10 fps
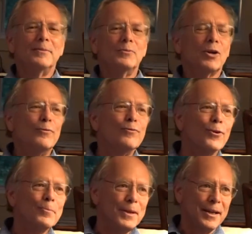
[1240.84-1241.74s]

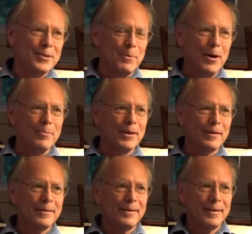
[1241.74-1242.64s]
confirm the experiment.
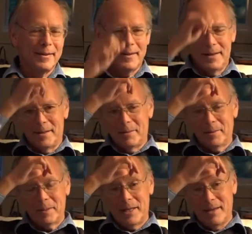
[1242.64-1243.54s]

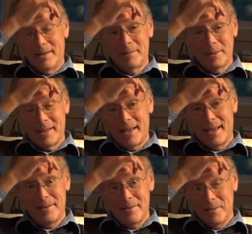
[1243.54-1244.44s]
They
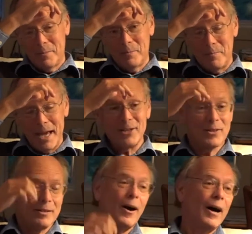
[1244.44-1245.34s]
based
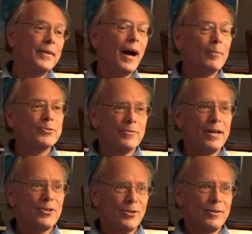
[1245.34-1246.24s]
it on the
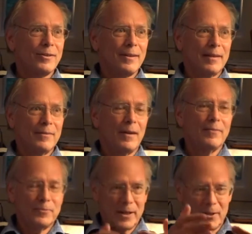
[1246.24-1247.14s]
observation of
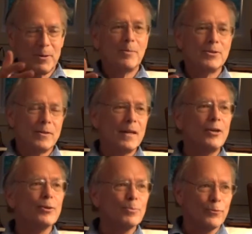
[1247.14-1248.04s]
experiments that they
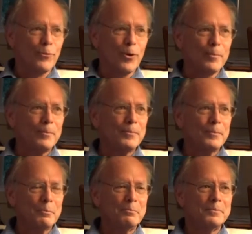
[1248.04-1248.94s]
could perform
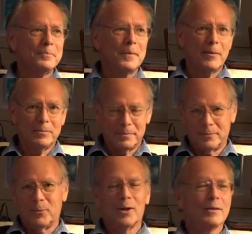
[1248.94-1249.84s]
that
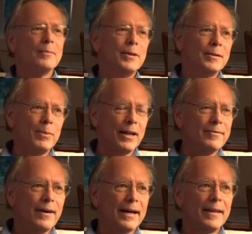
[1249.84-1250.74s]
weren't limited by the
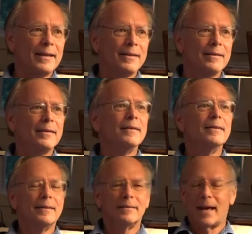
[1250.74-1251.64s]
fact they didn't
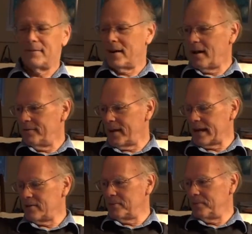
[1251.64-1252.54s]
have a
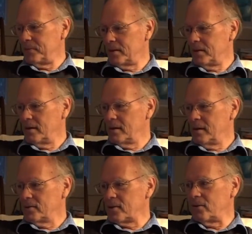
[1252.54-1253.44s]
vacuum.
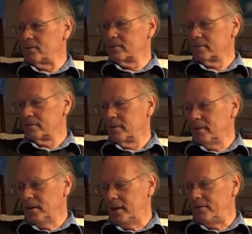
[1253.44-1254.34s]
So,
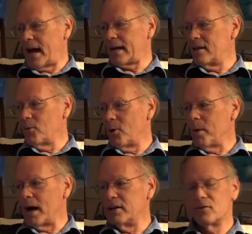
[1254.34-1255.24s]
in a vacuum, all
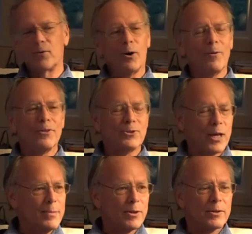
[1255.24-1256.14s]
bodies fall with the
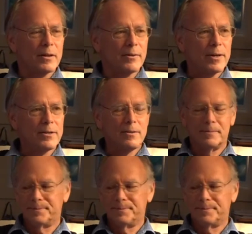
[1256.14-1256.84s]
same acceleration.